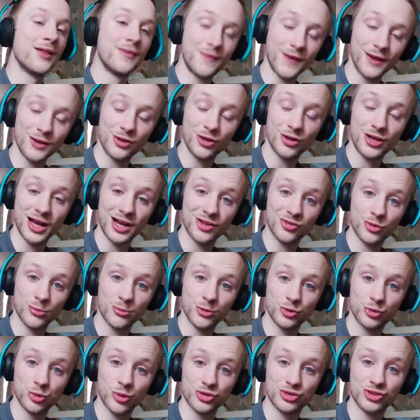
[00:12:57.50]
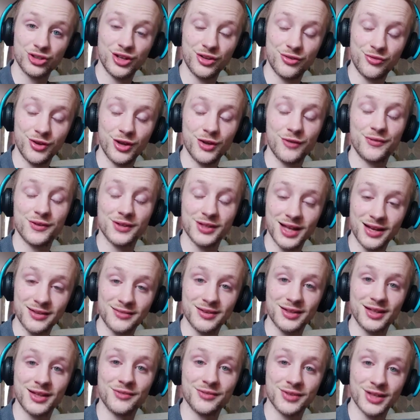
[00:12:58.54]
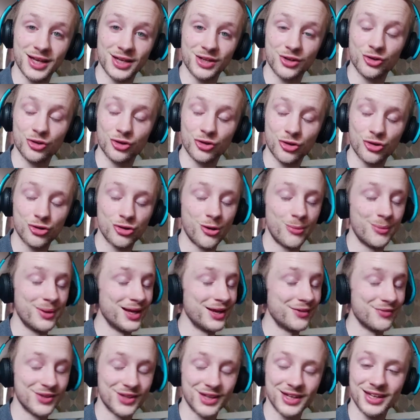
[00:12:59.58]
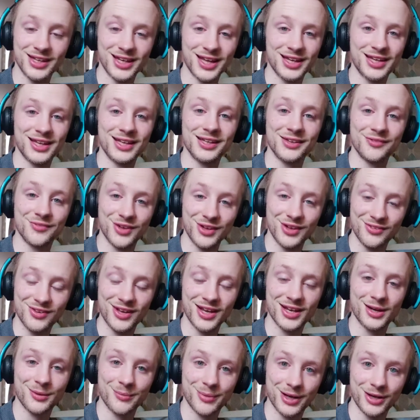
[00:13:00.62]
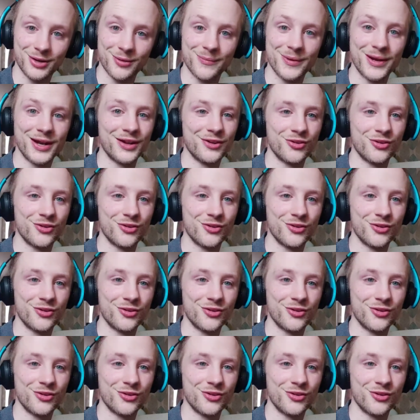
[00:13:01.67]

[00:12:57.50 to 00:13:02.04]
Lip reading: Thank you guys so much for watching this video. If you liked it, leave a like and a good comment. If you didn't like it, leave a dislike and a bad comment.